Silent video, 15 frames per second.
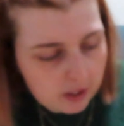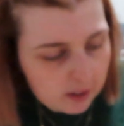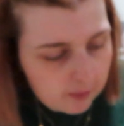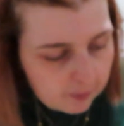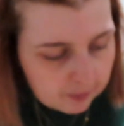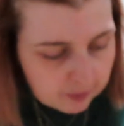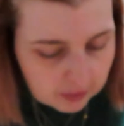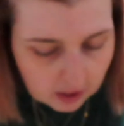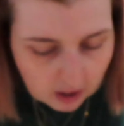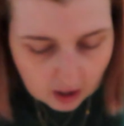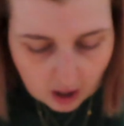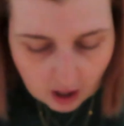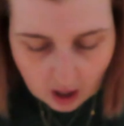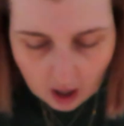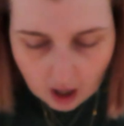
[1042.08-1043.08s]
it.
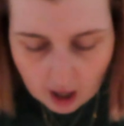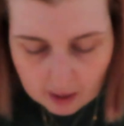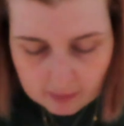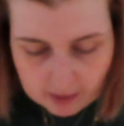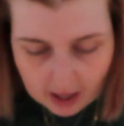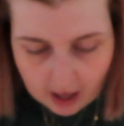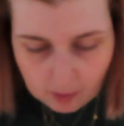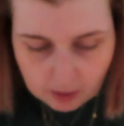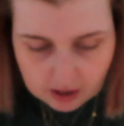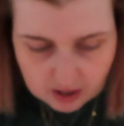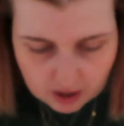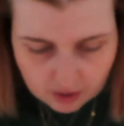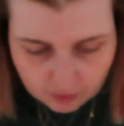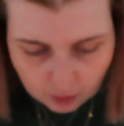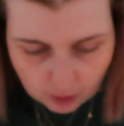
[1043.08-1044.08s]
Yeah, I went to
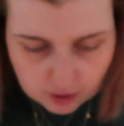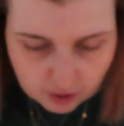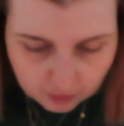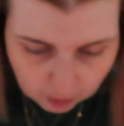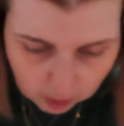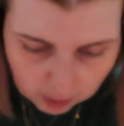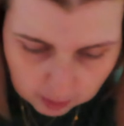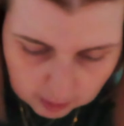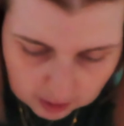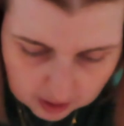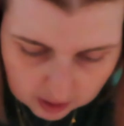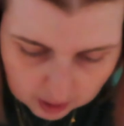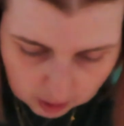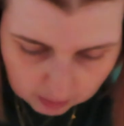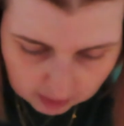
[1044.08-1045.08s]
Sephora. Sephora
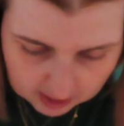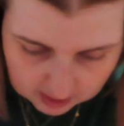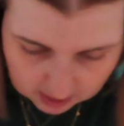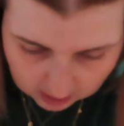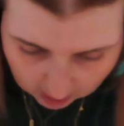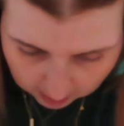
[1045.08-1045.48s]
was the reason